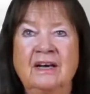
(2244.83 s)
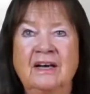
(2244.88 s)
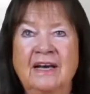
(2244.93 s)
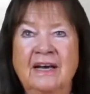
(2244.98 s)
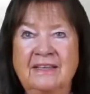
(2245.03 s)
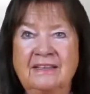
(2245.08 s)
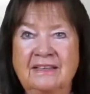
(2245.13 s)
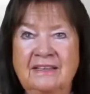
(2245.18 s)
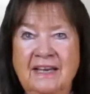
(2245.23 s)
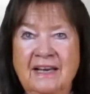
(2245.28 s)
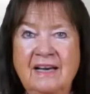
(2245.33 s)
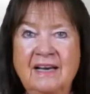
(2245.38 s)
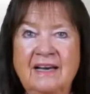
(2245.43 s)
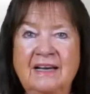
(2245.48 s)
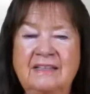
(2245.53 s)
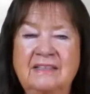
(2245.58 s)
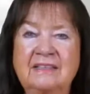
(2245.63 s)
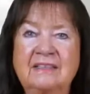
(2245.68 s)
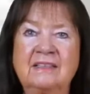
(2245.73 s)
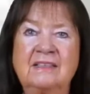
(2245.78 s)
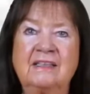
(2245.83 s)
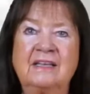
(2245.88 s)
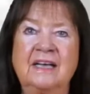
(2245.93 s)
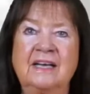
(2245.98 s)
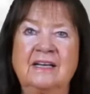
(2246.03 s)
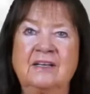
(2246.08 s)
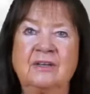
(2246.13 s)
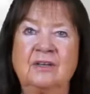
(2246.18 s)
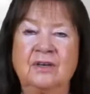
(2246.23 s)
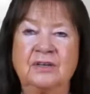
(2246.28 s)
their radical
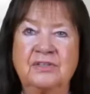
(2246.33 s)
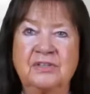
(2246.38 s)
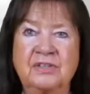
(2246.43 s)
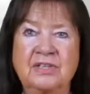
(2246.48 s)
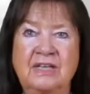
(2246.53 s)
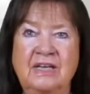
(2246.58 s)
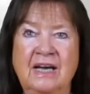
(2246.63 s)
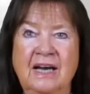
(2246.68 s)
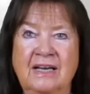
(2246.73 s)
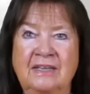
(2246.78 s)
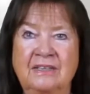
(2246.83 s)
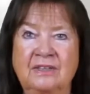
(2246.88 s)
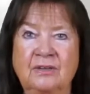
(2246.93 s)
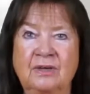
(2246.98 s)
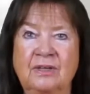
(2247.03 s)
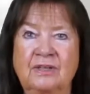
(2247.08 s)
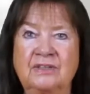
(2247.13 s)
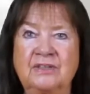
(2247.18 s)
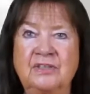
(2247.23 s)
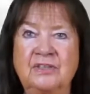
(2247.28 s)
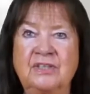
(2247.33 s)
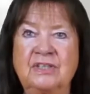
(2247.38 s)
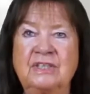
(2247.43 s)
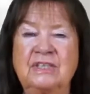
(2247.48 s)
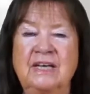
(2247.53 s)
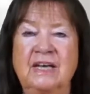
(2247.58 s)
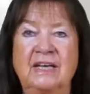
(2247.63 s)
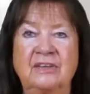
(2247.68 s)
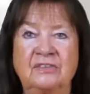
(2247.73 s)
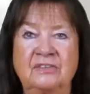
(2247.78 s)
ecological
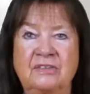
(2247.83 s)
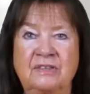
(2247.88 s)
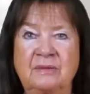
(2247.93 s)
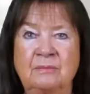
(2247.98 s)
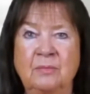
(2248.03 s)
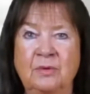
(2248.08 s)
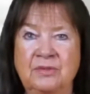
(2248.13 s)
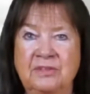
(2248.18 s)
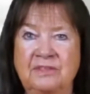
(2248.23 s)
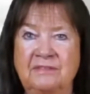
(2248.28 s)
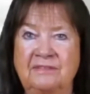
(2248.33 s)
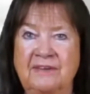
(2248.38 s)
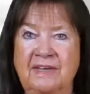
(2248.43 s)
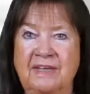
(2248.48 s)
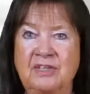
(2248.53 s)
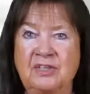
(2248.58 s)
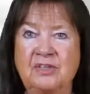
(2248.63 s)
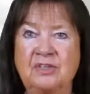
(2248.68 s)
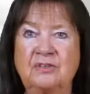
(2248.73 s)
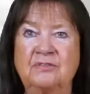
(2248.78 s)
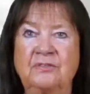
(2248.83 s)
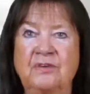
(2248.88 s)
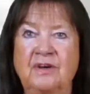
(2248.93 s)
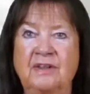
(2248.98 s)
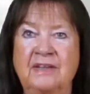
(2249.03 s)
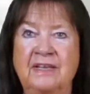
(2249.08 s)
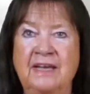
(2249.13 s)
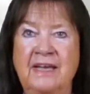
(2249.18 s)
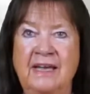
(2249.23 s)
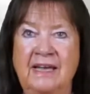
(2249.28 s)
ideology as the motivation
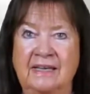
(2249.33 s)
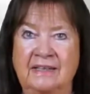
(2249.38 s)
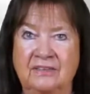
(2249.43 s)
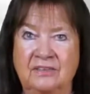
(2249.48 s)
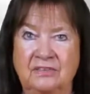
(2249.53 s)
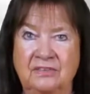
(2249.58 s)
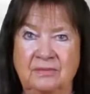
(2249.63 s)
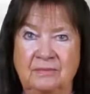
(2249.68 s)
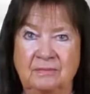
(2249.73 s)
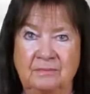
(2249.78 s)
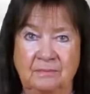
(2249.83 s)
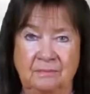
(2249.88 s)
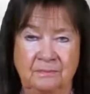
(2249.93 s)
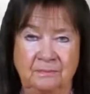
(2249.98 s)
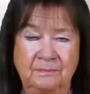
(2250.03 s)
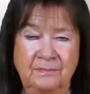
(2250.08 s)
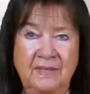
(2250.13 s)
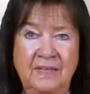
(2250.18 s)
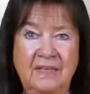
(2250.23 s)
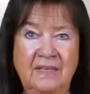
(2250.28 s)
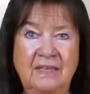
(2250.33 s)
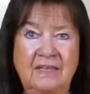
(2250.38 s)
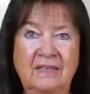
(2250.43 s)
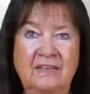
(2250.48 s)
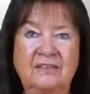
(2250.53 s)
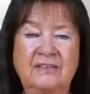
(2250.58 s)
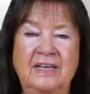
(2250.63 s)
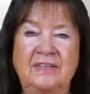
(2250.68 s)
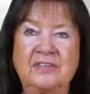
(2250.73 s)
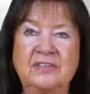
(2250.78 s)
for their acts,
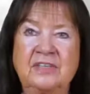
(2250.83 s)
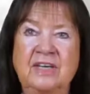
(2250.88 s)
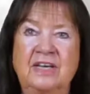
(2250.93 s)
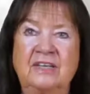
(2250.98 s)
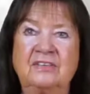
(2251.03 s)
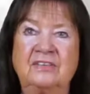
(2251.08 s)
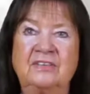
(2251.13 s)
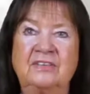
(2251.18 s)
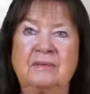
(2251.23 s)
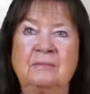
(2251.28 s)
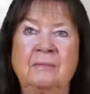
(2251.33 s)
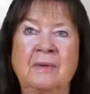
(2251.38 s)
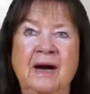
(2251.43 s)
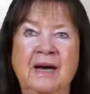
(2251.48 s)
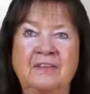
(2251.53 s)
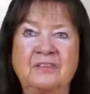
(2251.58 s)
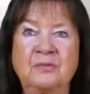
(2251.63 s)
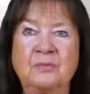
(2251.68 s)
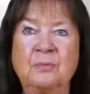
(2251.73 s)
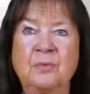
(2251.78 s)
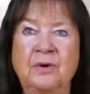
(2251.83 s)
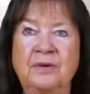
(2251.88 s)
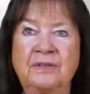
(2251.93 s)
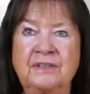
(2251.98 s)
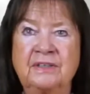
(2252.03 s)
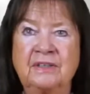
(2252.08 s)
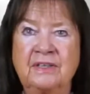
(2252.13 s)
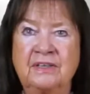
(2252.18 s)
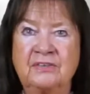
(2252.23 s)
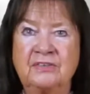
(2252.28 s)
such as the mass
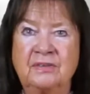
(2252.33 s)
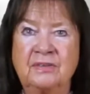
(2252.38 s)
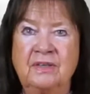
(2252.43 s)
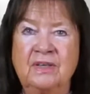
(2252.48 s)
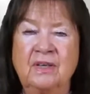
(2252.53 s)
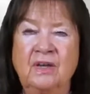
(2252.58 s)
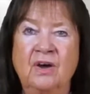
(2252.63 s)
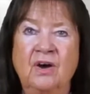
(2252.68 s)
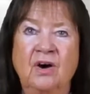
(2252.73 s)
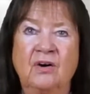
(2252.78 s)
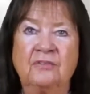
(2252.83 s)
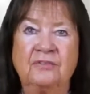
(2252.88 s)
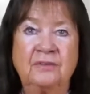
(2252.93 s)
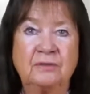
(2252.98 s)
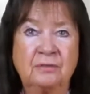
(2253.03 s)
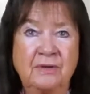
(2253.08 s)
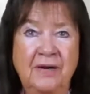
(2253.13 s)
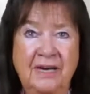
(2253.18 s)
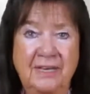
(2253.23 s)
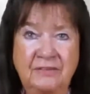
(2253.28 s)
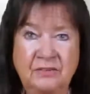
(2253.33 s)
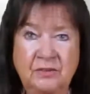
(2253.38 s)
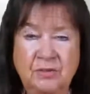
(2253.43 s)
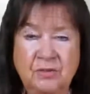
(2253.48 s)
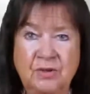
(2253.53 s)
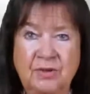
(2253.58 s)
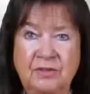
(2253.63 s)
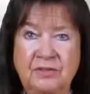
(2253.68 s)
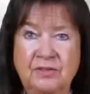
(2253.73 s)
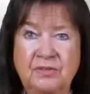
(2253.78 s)
murderers of
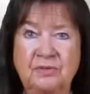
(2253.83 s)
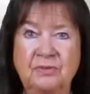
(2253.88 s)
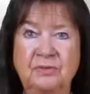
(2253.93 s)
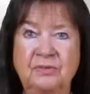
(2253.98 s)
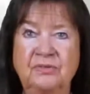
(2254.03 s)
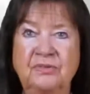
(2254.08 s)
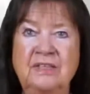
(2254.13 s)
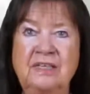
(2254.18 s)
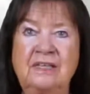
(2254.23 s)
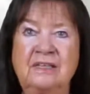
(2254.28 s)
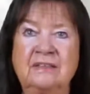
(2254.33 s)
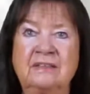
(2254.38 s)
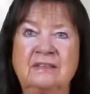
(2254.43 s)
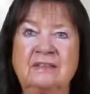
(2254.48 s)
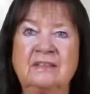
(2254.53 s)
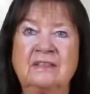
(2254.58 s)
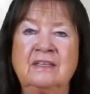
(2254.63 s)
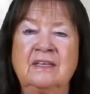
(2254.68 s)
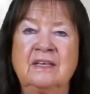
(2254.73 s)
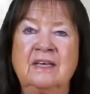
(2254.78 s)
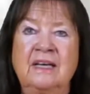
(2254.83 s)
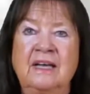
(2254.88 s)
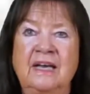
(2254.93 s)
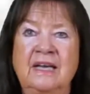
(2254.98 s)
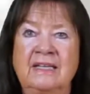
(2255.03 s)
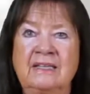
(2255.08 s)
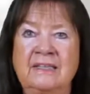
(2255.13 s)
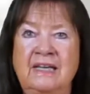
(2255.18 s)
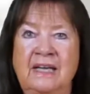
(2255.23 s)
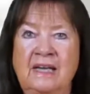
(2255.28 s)
Christchurch, New Zealand,
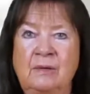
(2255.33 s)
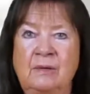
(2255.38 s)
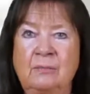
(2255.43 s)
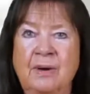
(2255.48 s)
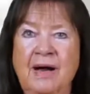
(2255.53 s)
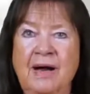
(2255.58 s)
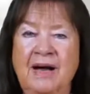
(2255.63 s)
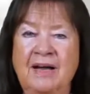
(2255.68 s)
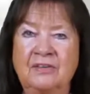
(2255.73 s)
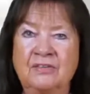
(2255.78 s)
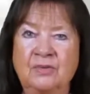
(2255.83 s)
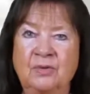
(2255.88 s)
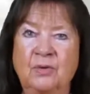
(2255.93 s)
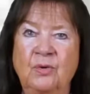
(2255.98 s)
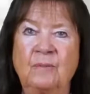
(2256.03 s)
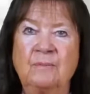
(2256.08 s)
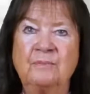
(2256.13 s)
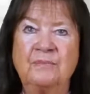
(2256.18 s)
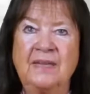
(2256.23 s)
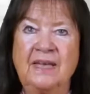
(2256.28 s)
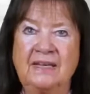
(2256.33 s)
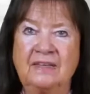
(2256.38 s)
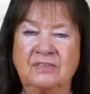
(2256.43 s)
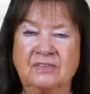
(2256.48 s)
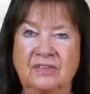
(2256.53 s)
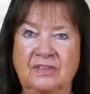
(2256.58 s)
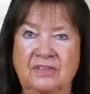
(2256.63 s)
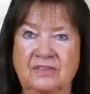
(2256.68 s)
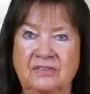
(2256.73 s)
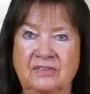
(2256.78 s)
and El Paso,
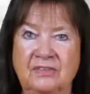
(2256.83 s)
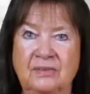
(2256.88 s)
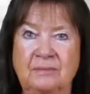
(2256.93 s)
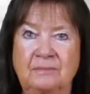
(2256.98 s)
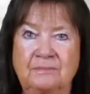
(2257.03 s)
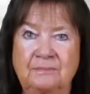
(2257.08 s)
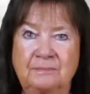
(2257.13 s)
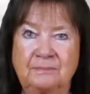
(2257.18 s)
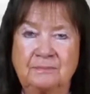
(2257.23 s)
Texas.